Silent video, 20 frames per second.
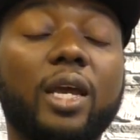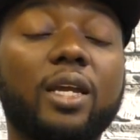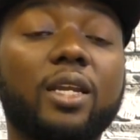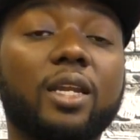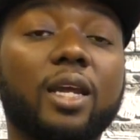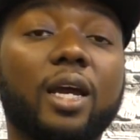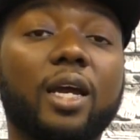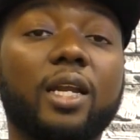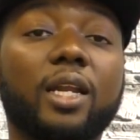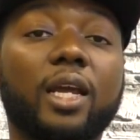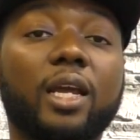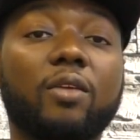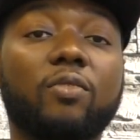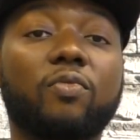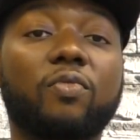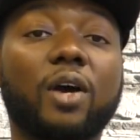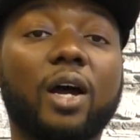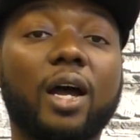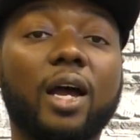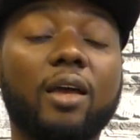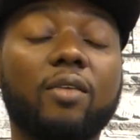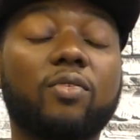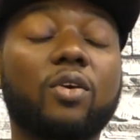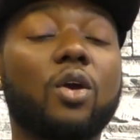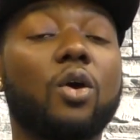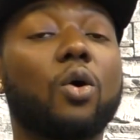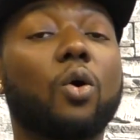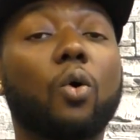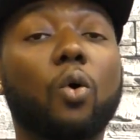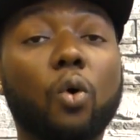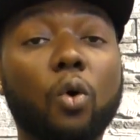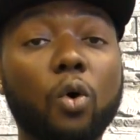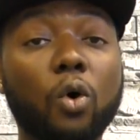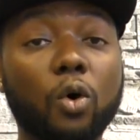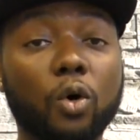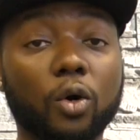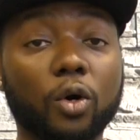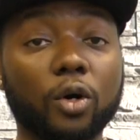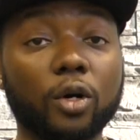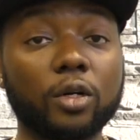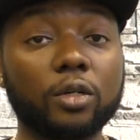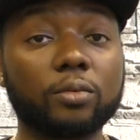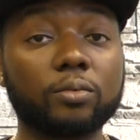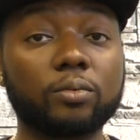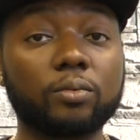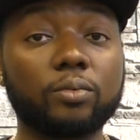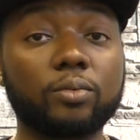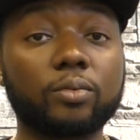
8985, or